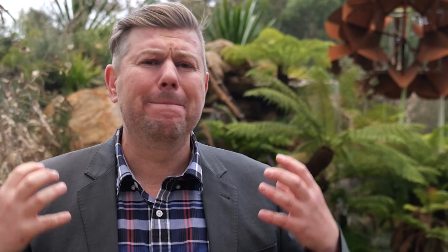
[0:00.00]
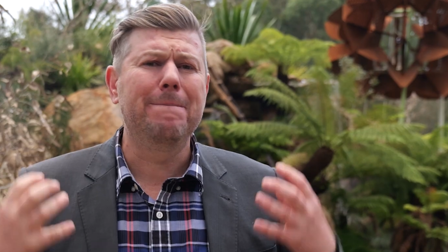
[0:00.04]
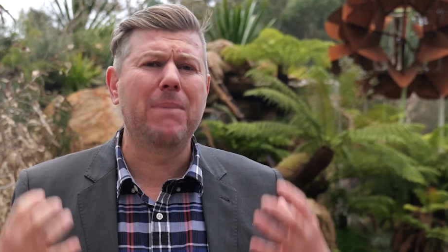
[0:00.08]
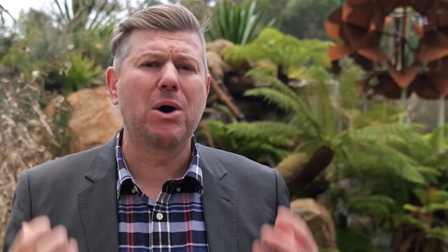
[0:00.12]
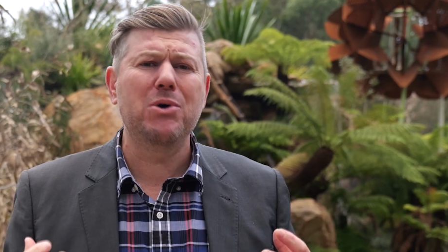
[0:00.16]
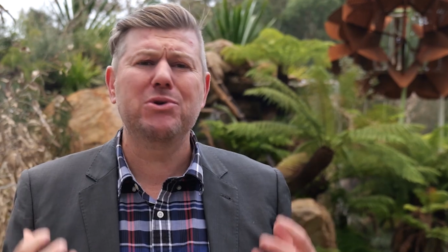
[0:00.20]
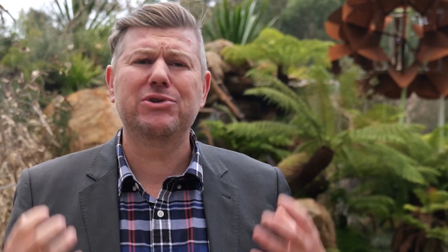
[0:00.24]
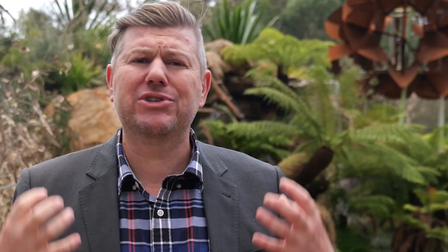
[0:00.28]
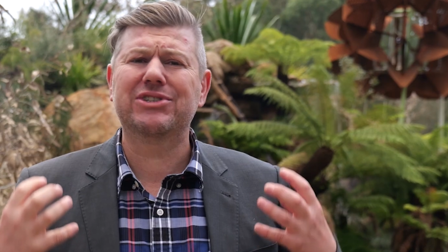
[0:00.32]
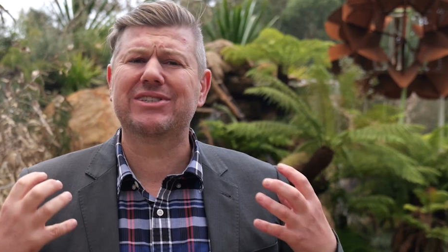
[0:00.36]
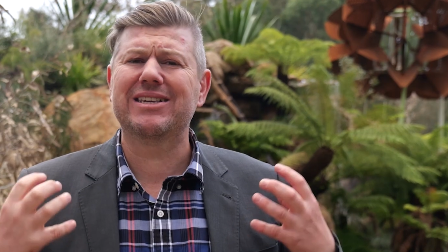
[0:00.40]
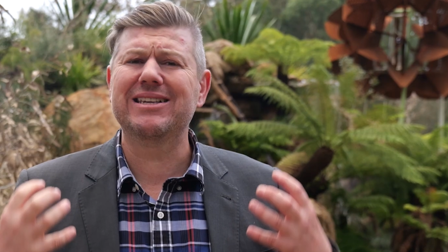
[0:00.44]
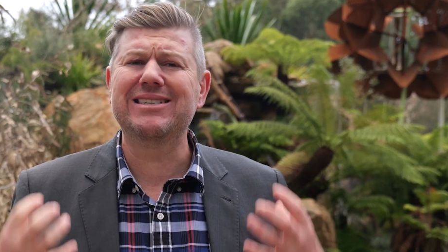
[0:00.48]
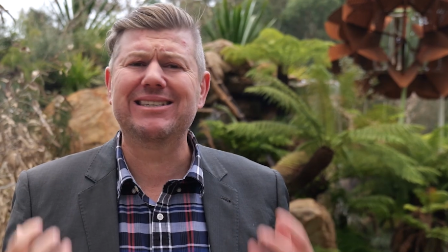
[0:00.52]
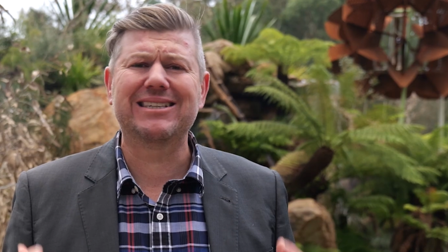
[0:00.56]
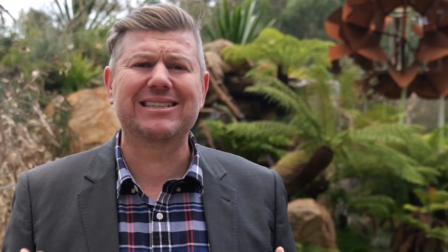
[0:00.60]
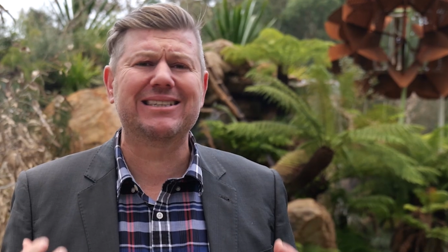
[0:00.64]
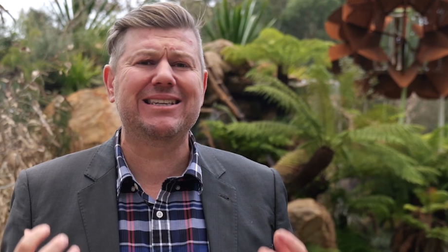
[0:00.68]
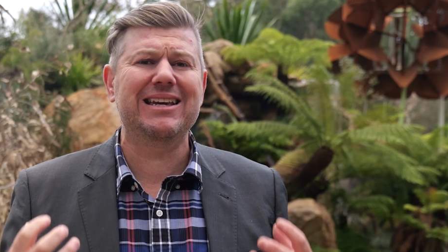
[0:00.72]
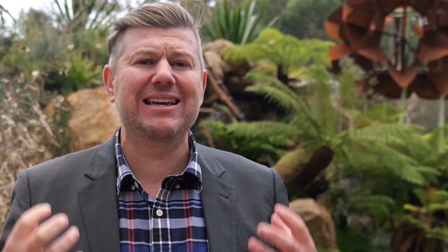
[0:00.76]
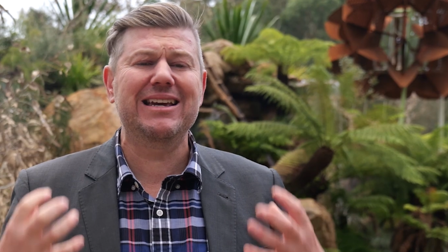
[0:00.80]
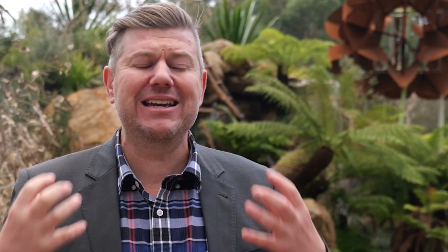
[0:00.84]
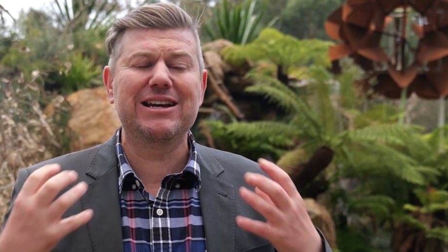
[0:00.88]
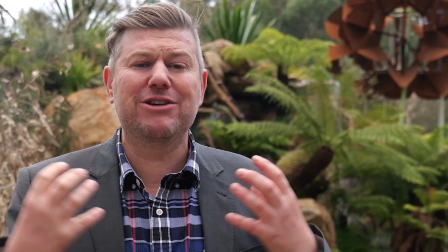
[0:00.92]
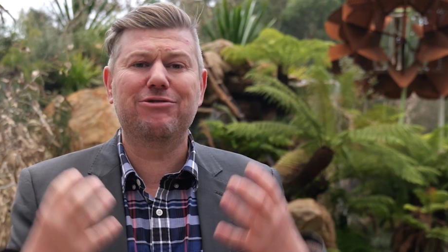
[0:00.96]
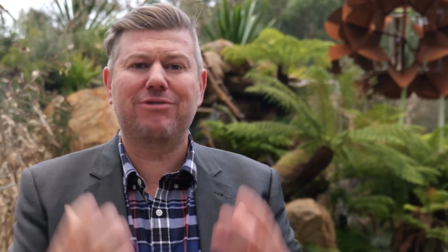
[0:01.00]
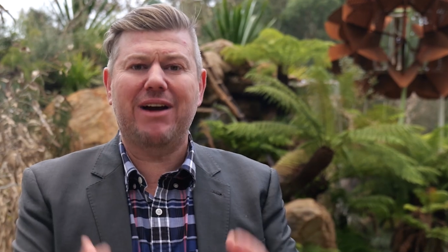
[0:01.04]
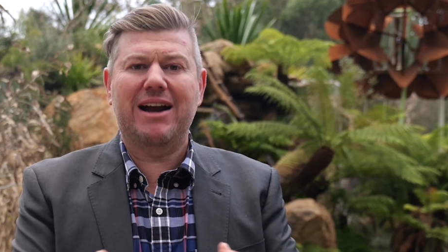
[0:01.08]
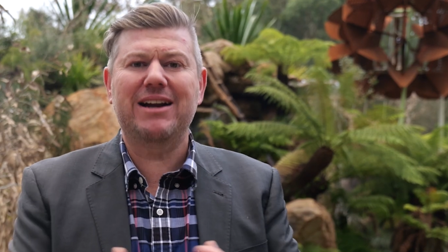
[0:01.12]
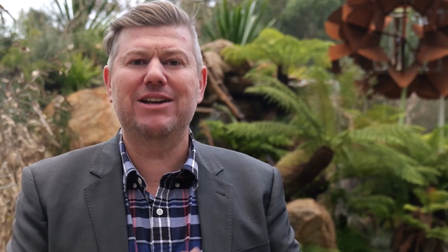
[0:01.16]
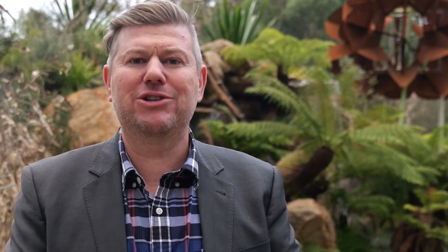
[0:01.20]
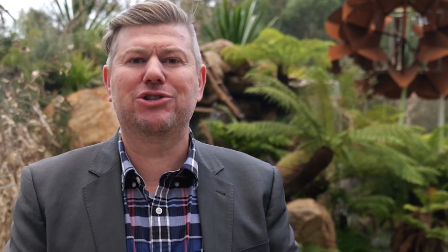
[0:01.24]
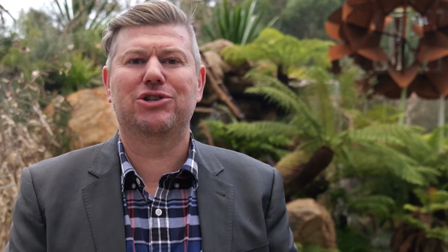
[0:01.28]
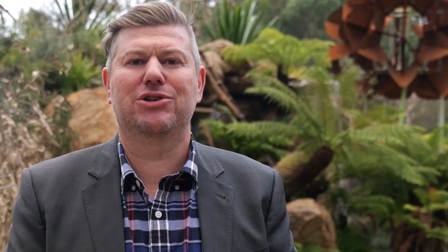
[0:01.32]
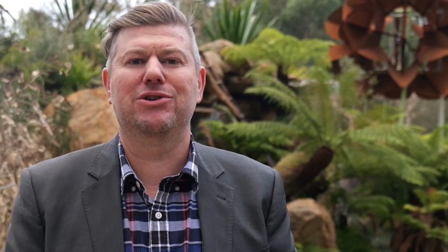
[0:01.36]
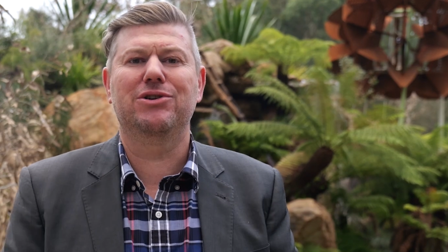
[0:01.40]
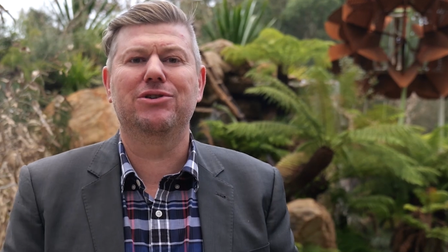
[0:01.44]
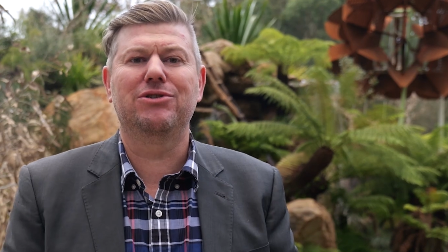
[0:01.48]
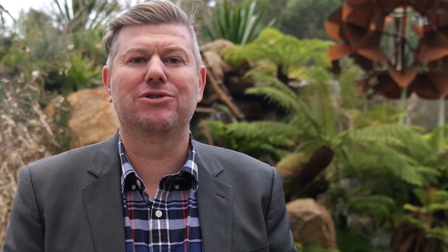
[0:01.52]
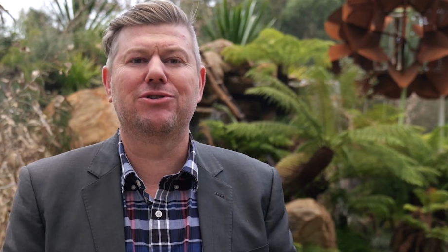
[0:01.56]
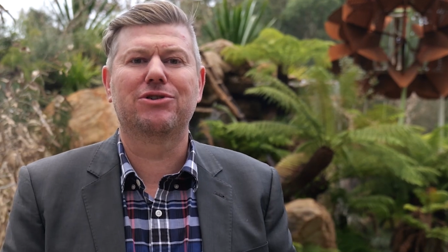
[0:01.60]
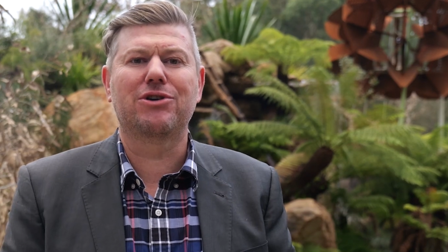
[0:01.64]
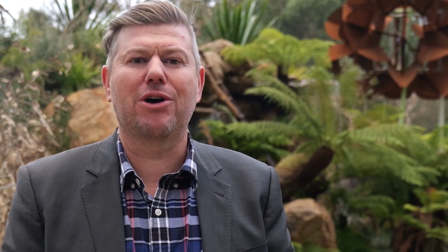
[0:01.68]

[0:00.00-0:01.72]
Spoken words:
most sincere gratitude